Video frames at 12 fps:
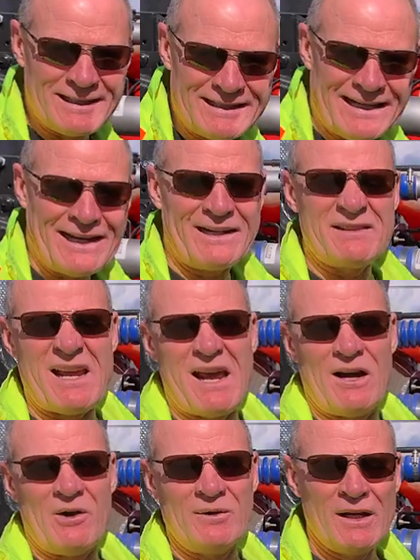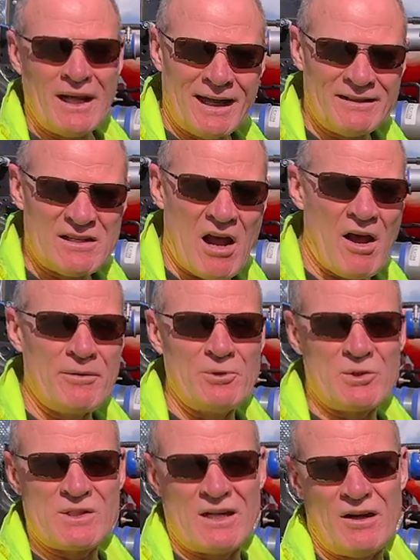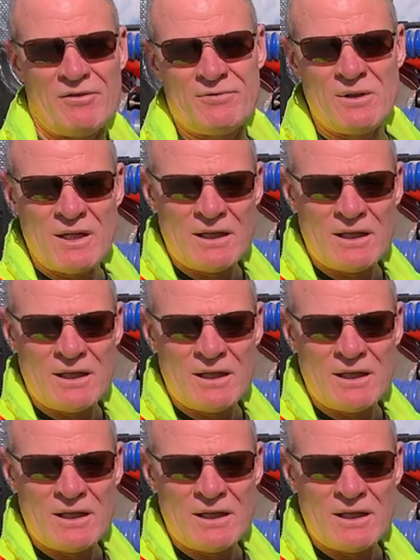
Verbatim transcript: get it down, and time yourself